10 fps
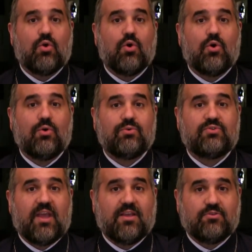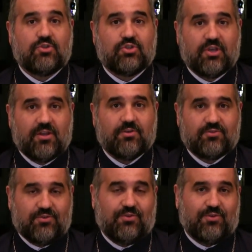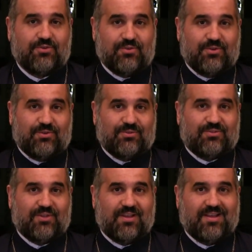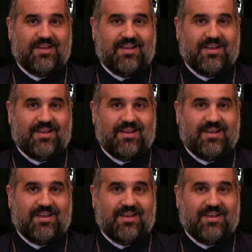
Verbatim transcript: goes and shares the good news